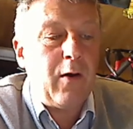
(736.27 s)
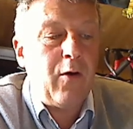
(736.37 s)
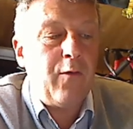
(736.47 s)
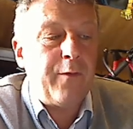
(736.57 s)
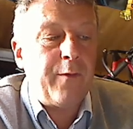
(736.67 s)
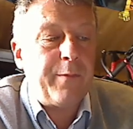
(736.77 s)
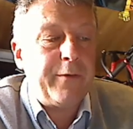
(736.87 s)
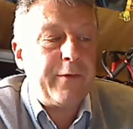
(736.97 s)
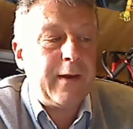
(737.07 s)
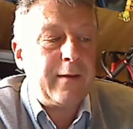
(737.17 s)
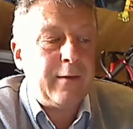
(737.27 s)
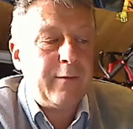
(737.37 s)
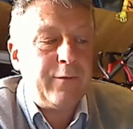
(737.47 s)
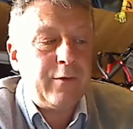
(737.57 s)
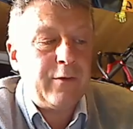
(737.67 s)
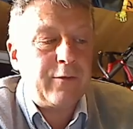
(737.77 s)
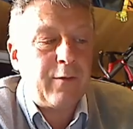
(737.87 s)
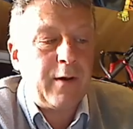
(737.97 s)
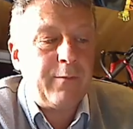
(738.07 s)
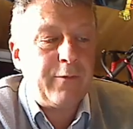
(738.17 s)
overprotective to
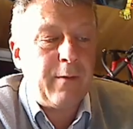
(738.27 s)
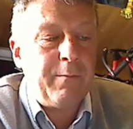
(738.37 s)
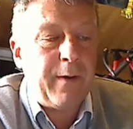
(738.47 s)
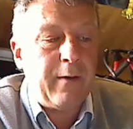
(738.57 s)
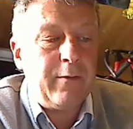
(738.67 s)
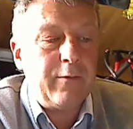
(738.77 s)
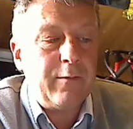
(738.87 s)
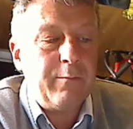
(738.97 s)
describe some parents,